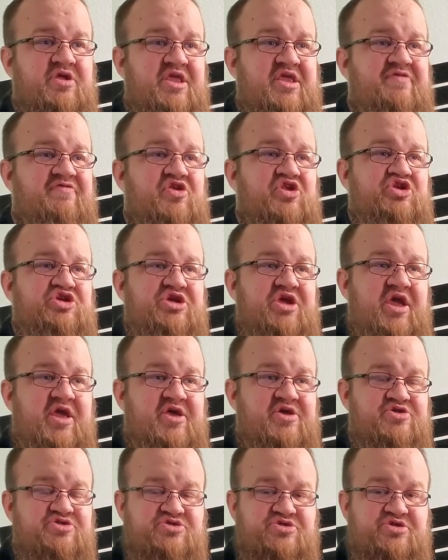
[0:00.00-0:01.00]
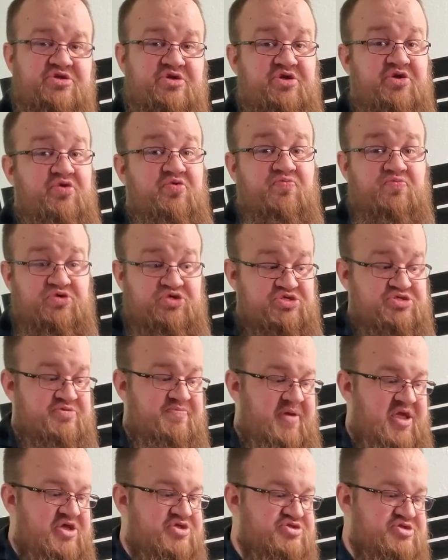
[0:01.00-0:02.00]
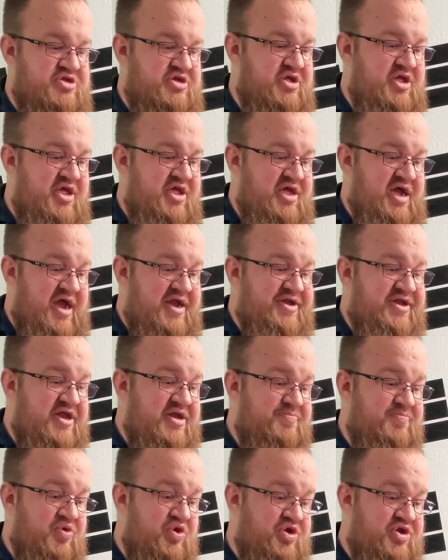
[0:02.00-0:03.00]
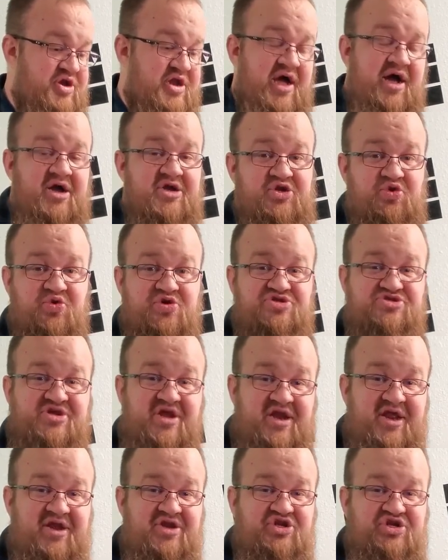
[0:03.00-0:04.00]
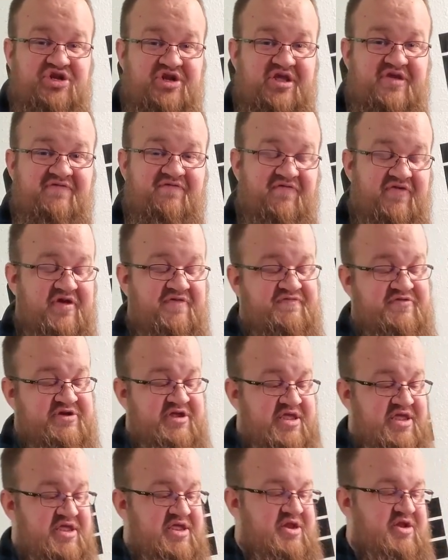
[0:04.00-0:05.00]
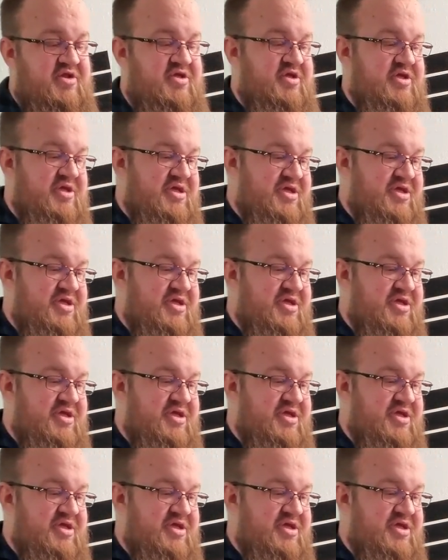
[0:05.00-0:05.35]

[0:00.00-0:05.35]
EVGAs, which is amazing. I did put Noctua's NH-D15